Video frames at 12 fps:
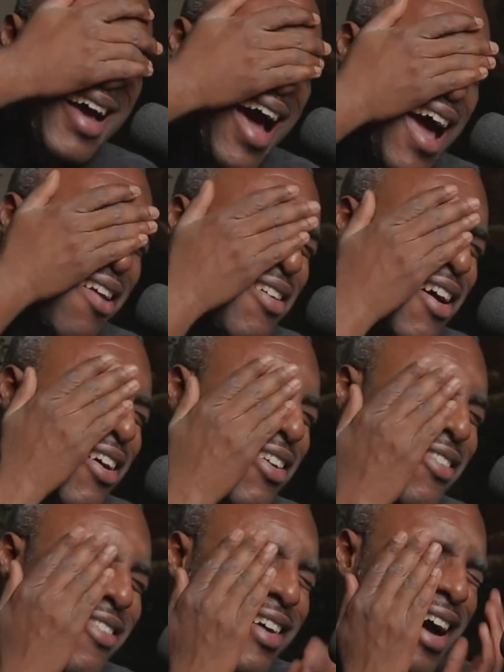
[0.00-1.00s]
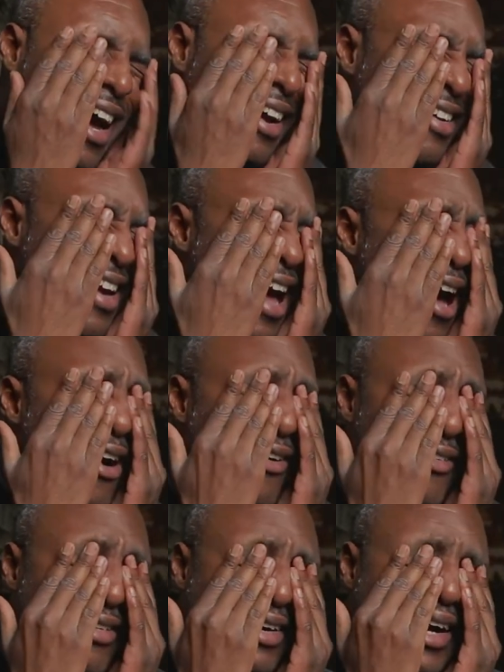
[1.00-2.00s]
I don't know.
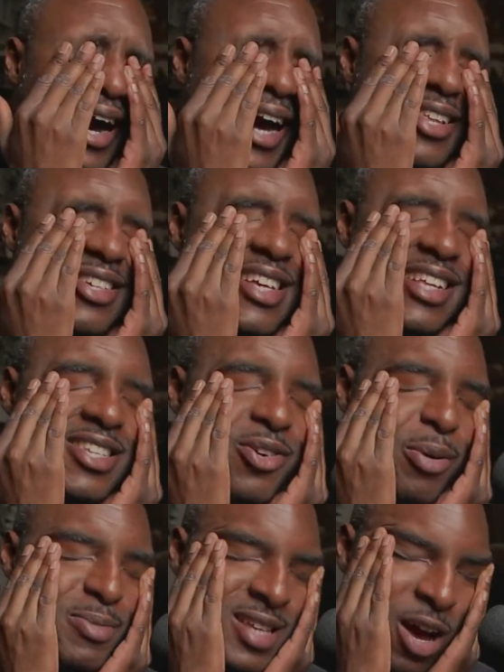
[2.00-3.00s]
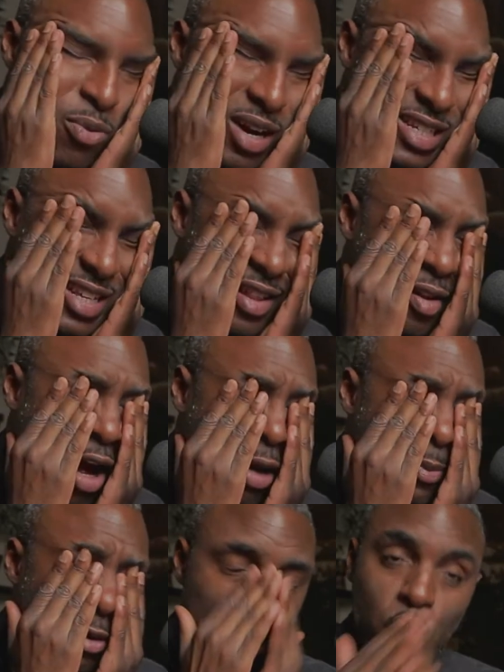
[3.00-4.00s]
I just get so upset when I see the
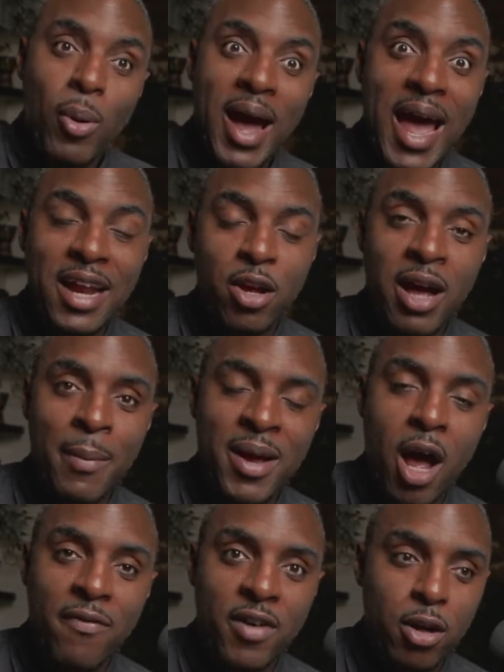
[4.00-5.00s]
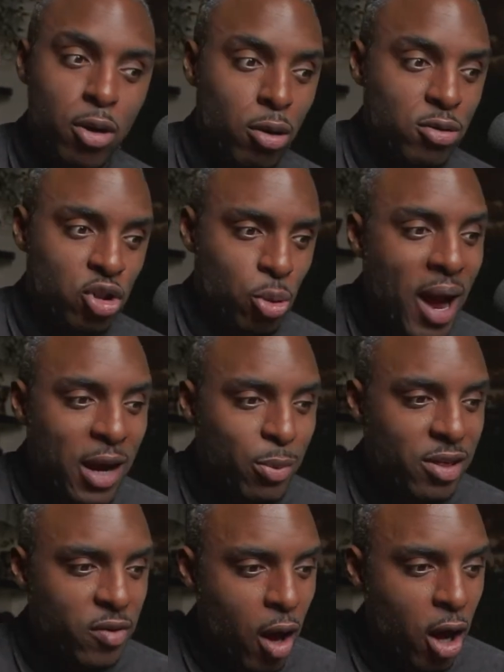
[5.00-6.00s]
dog poo. Joanne, you got me off on a whole track
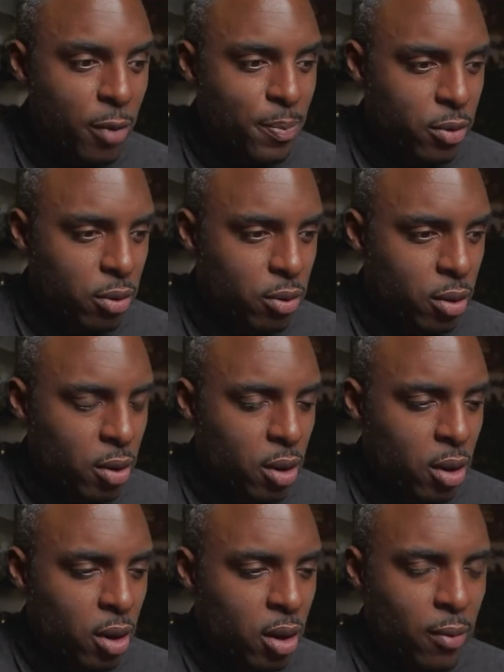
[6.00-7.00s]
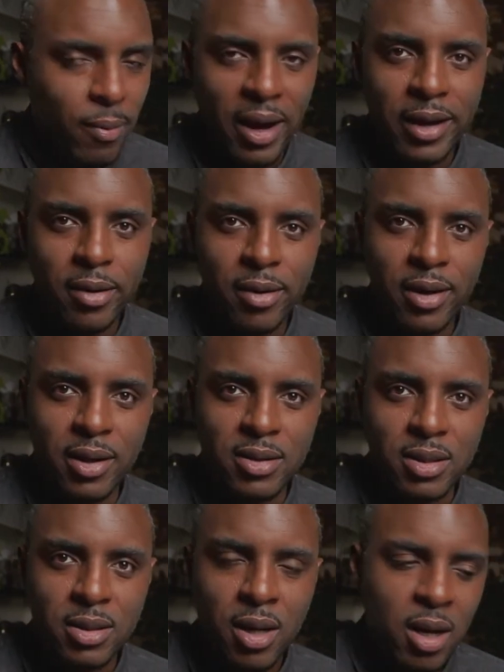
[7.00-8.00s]
with dog poo. My
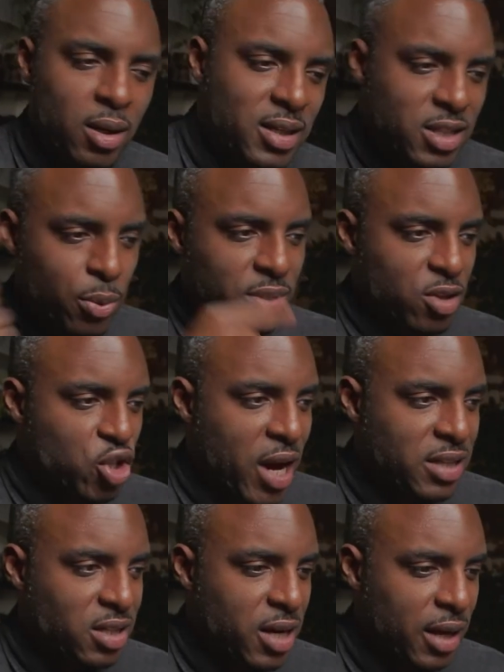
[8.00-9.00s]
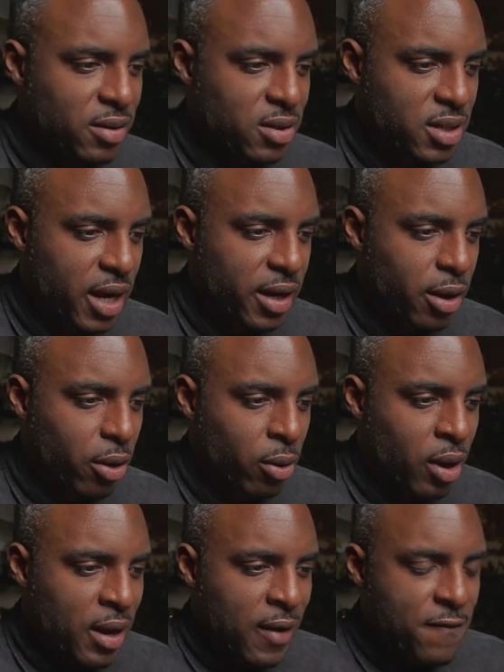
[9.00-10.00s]
goodness. Let's see what the chat's got to say here.
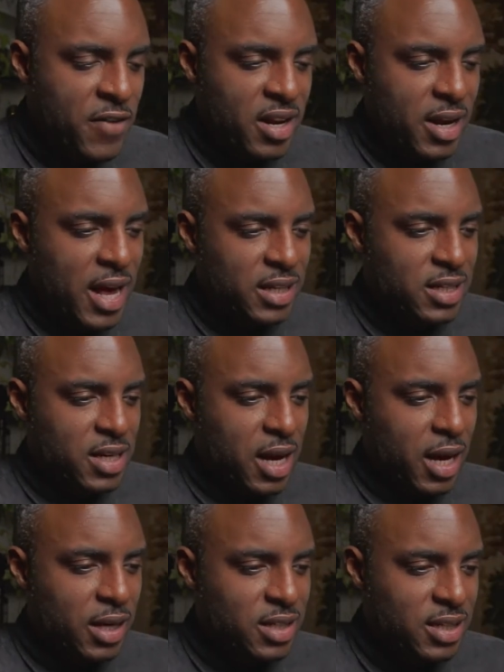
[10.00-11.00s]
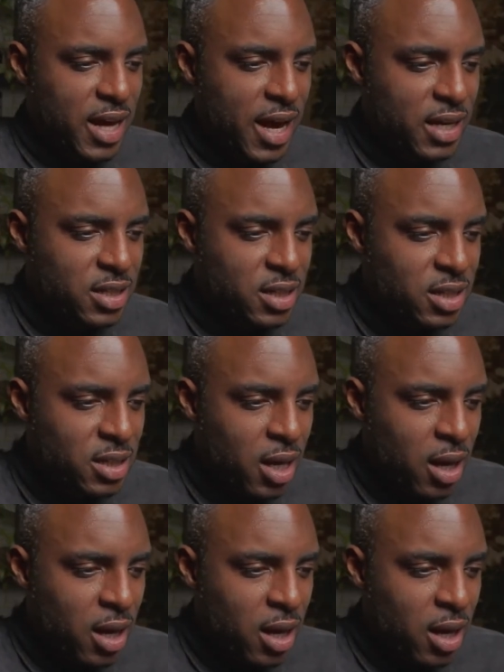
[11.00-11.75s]
Vanessa says,